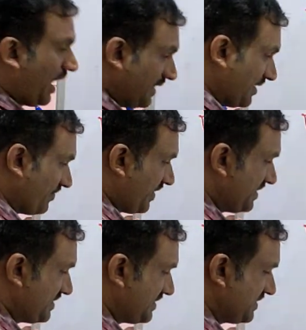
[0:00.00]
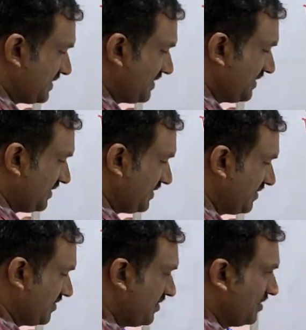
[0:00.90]
Otherwise,
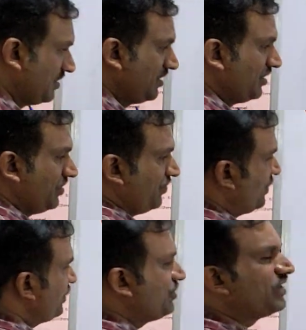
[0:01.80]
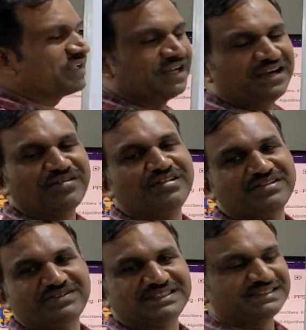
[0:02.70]
we did not color all
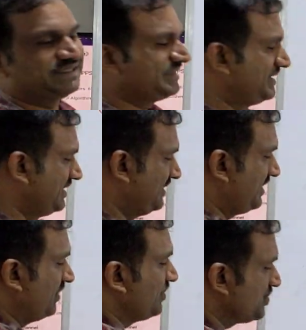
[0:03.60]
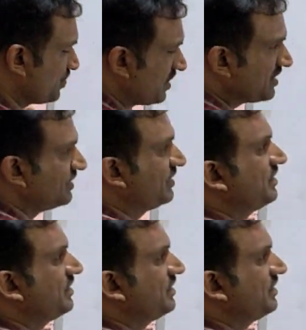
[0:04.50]
the vertices. Then means what?